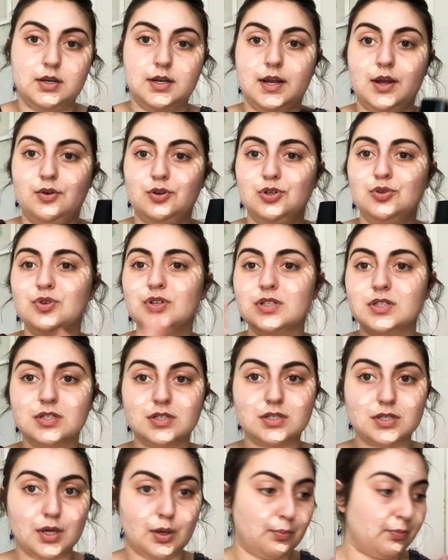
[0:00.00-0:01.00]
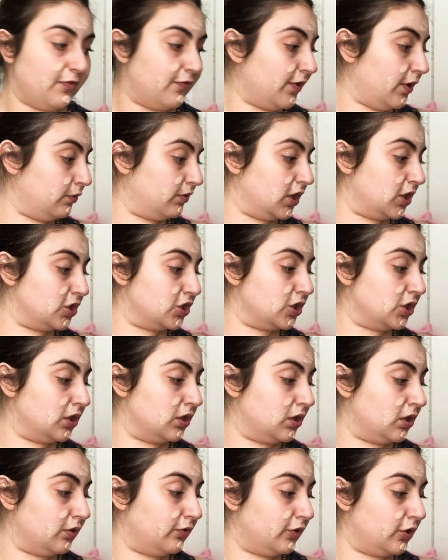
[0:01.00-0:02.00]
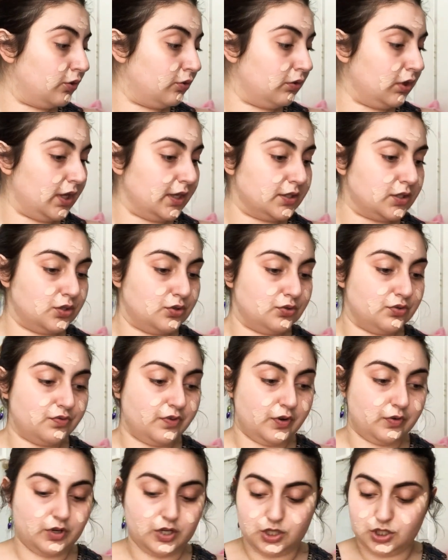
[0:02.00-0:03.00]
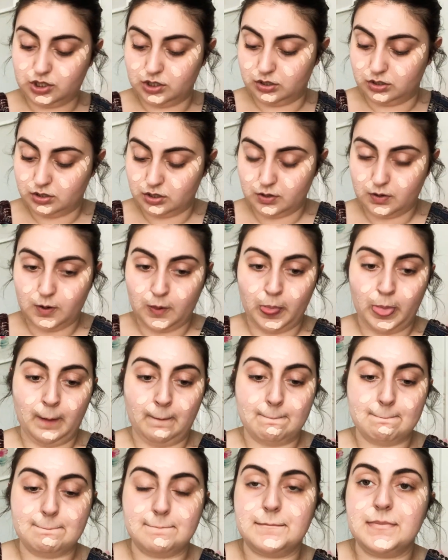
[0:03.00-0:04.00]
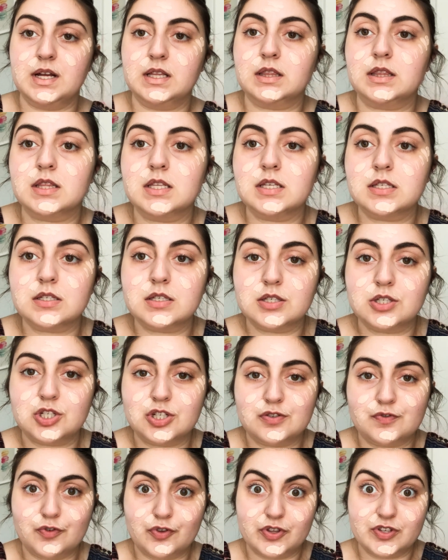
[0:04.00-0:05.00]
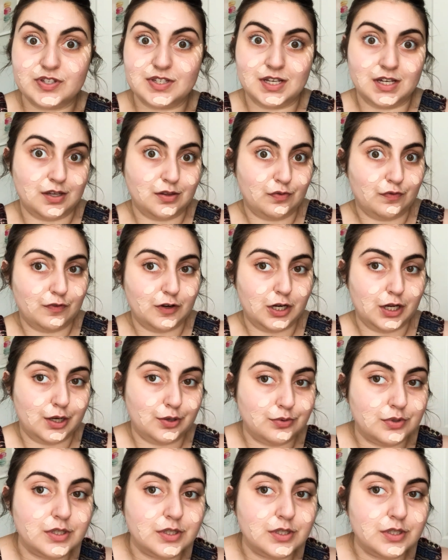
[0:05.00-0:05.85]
Now you can skip foundation if you don't like to use foundation, but this is just for the sake of the video.